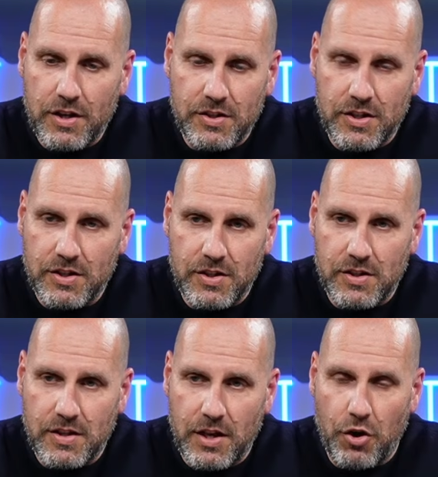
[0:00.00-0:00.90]

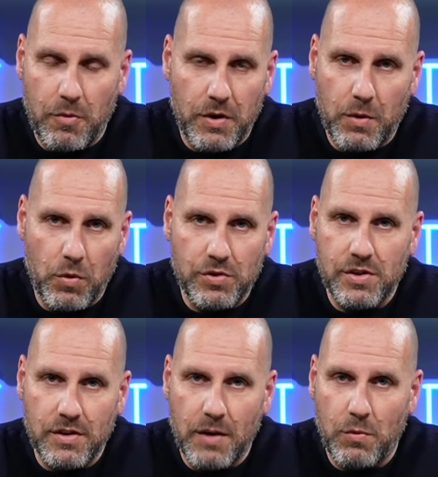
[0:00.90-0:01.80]
60s that nobody
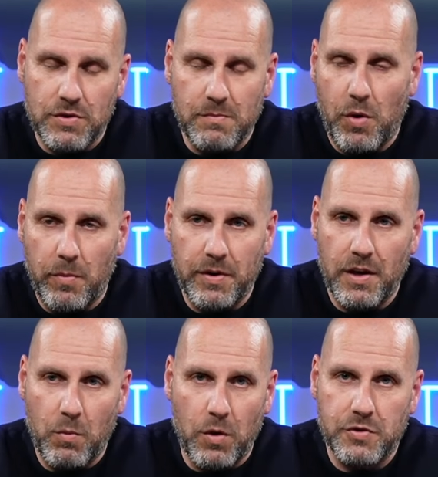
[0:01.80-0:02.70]
wanted. It wasn't
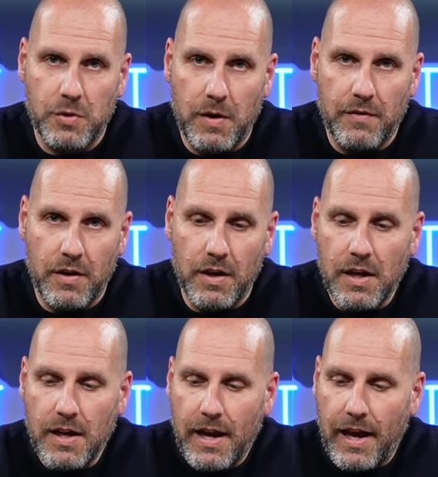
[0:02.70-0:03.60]
popular whatsoever.
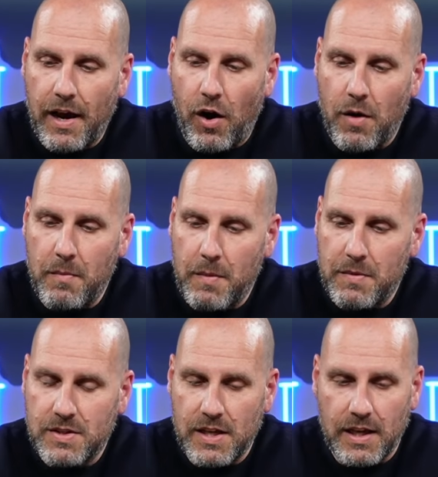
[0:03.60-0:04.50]
I remember
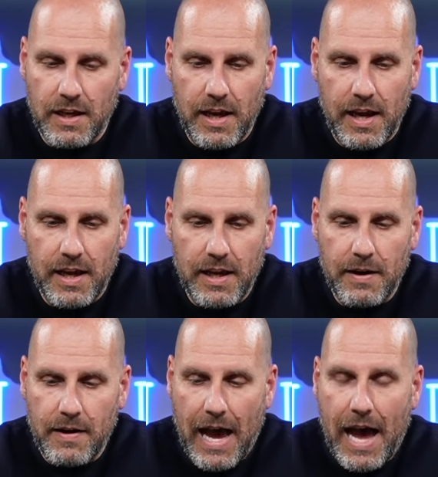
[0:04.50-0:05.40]
seeing a
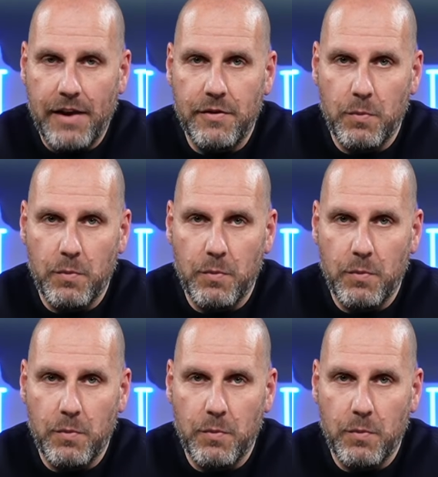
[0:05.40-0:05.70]
ad